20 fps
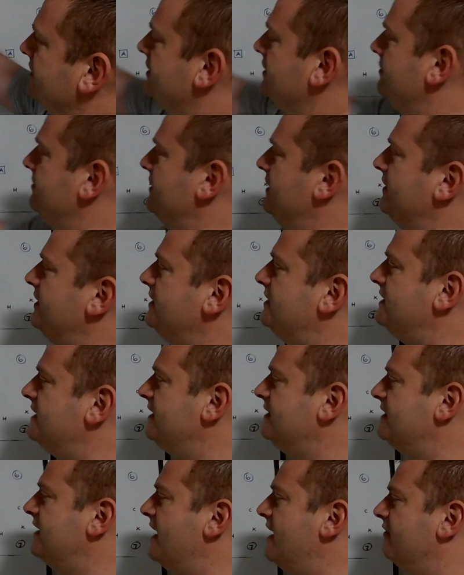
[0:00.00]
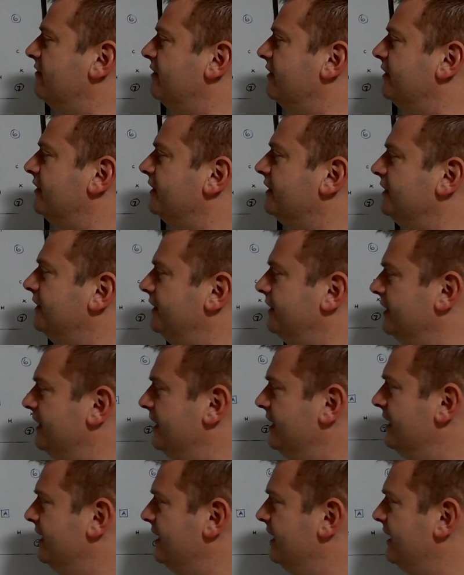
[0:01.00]
going to be able to take that vertical,
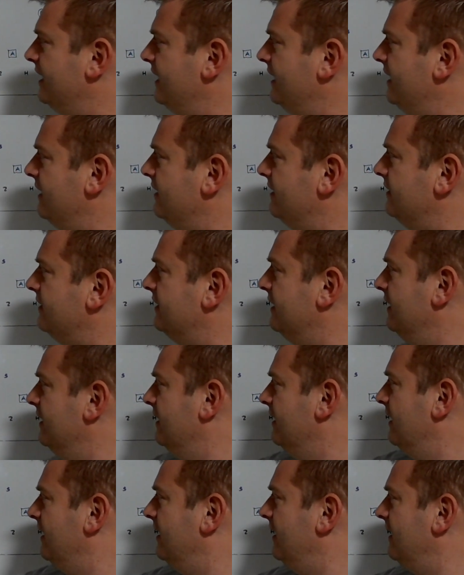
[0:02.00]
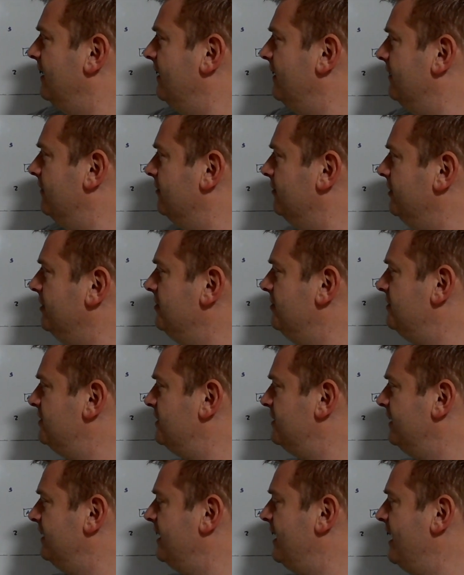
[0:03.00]
and you
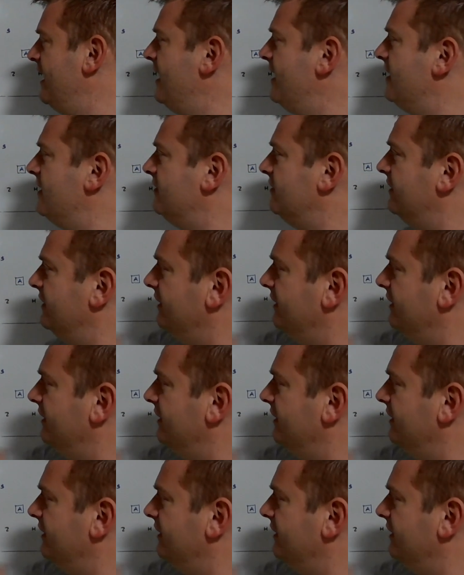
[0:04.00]
still have,